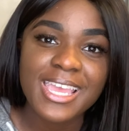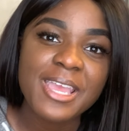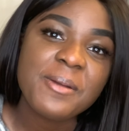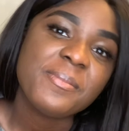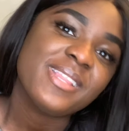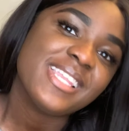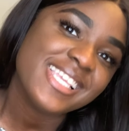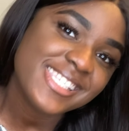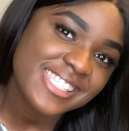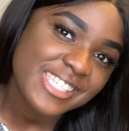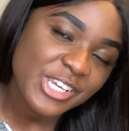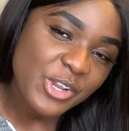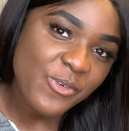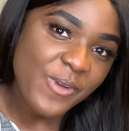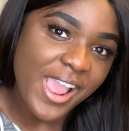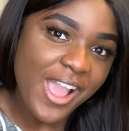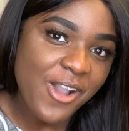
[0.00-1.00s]
Please stick
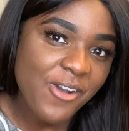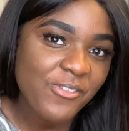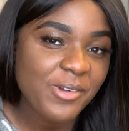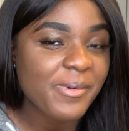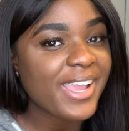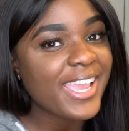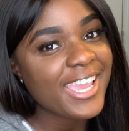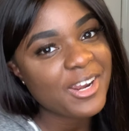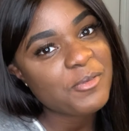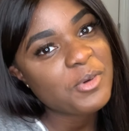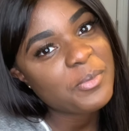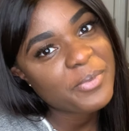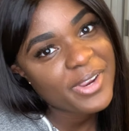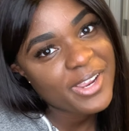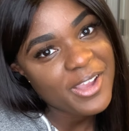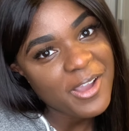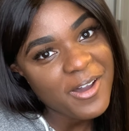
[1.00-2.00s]
around for my animal
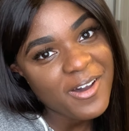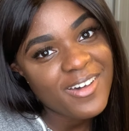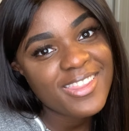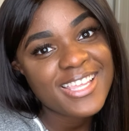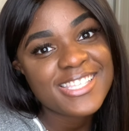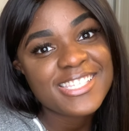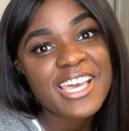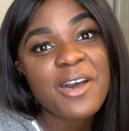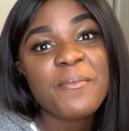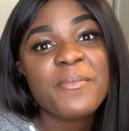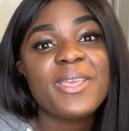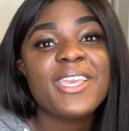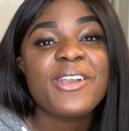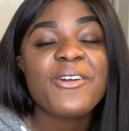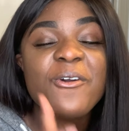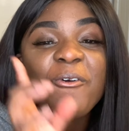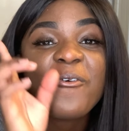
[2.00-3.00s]
print haul that's coming
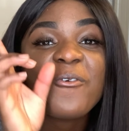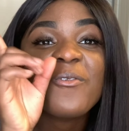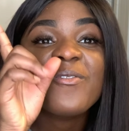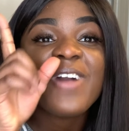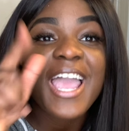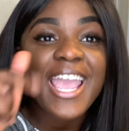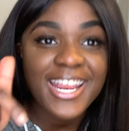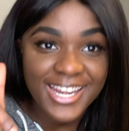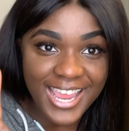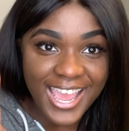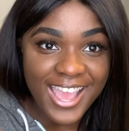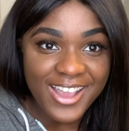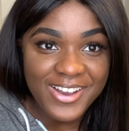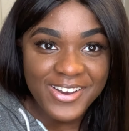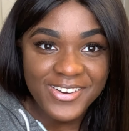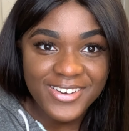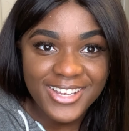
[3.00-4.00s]
right
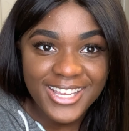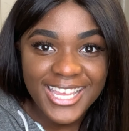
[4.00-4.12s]
now.